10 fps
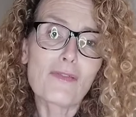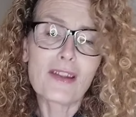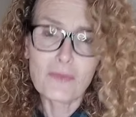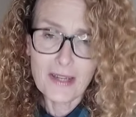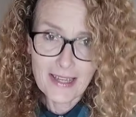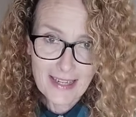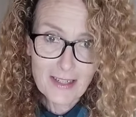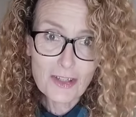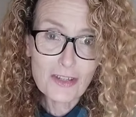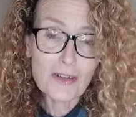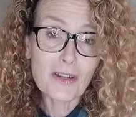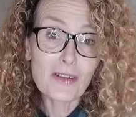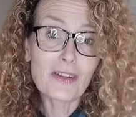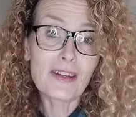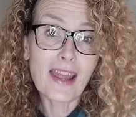And we need to
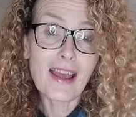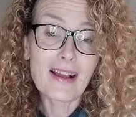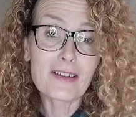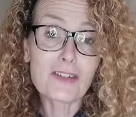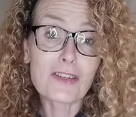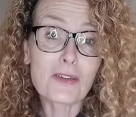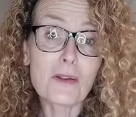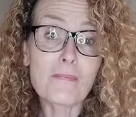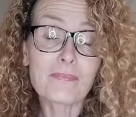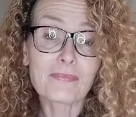learn how to